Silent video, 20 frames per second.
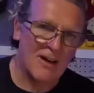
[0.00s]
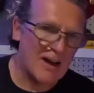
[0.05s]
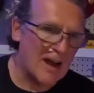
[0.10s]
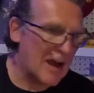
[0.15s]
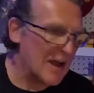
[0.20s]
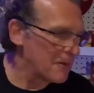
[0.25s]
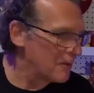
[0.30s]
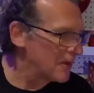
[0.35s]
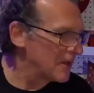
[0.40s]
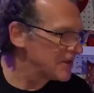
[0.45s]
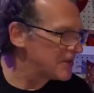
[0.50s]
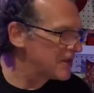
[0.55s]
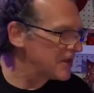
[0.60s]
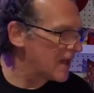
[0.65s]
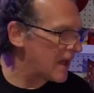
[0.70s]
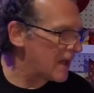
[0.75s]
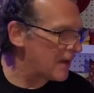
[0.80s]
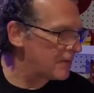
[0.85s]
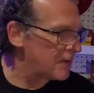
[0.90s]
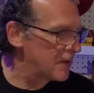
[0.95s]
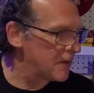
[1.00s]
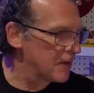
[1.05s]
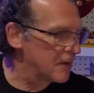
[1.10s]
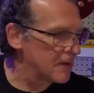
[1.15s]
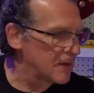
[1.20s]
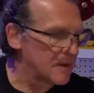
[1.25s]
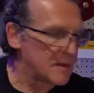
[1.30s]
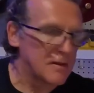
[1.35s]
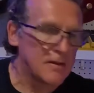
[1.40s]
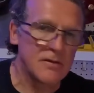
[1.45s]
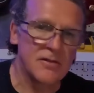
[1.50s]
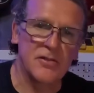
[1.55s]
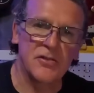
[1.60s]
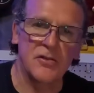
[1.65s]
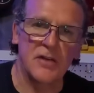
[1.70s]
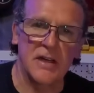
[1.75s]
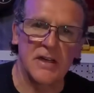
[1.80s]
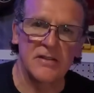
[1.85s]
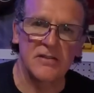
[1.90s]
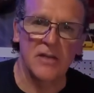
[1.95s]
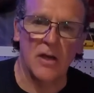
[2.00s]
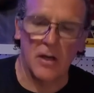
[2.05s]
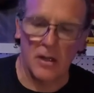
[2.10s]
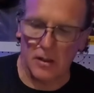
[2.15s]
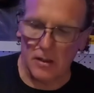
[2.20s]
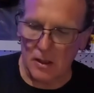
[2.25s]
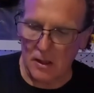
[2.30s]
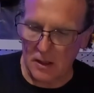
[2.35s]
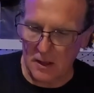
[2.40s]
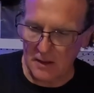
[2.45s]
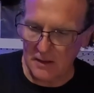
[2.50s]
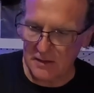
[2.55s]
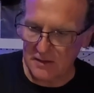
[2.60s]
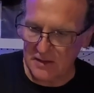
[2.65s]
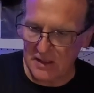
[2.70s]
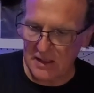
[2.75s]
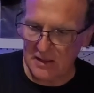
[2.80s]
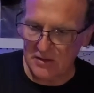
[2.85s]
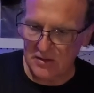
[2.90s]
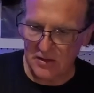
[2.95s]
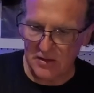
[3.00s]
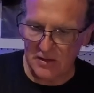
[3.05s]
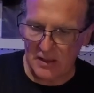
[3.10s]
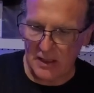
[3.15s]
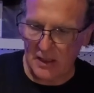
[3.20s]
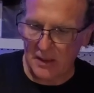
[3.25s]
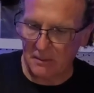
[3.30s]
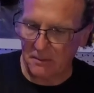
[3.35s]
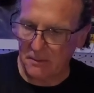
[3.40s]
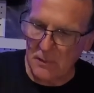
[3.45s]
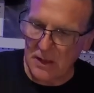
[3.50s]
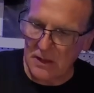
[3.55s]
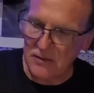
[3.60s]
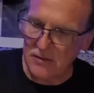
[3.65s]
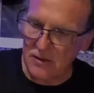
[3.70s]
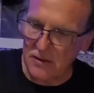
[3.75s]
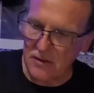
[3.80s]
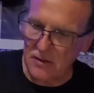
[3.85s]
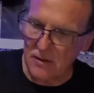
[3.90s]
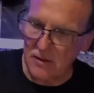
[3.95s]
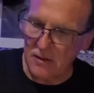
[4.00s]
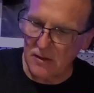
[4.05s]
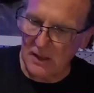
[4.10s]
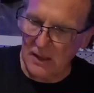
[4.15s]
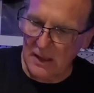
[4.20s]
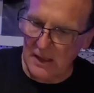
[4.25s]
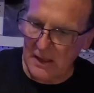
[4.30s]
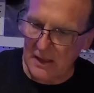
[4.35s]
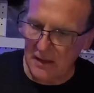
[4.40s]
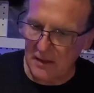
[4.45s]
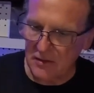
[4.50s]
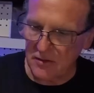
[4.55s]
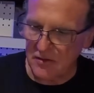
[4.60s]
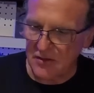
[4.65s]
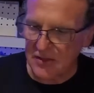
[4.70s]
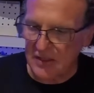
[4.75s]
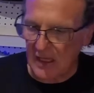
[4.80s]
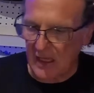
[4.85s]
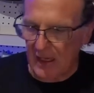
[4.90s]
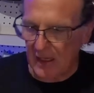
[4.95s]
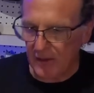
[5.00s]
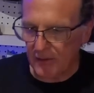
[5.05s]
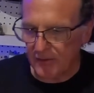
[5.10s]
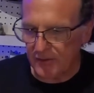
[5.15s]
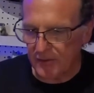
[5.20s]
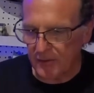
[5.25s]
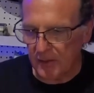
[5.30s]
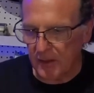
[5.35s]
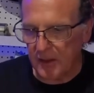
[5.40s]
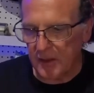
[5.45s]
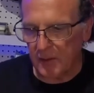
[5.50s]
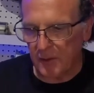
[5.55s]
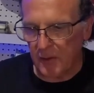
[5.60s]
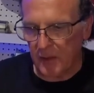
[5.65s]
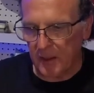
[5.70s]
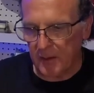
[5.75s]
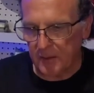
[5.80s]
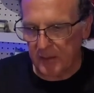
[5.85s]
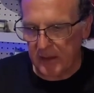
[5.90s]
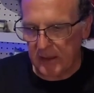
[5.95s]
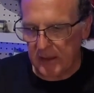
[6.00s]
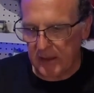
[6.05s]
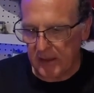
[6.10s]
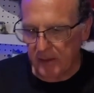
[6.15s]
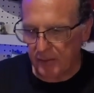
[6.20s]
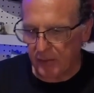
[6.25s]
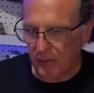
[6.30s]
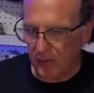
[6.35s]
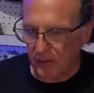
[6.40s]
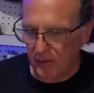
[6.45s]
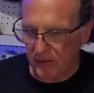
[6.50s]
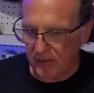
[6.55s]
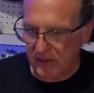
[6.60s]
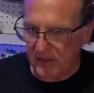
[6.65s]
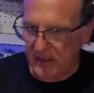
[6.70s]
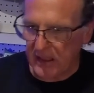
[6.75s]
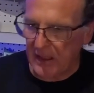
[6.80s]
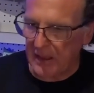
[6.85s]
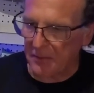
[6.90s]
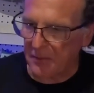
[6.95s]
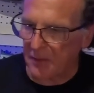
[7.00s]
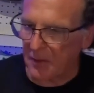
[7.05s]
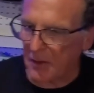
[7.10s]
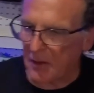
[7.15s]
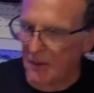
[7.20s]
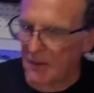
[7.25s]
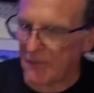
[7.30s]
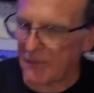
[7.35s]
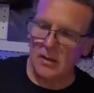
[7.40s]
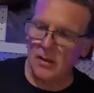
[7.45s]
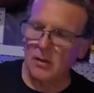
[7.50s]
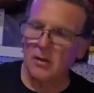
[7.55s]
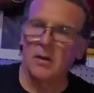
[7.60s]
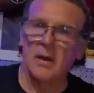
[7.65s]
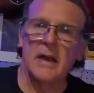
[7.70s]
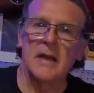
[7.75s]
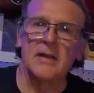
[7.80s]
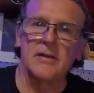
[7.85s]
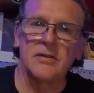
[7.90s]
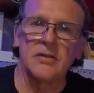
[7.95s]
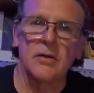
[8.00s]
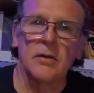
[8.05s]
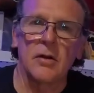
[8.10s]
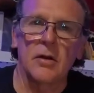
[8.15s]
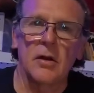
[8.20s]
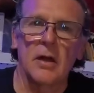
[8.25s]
right, once you have your strings all on and tensioned up. Make sure you're laying in your saddles where you want to be. Pull the tape off and go ahead and tune her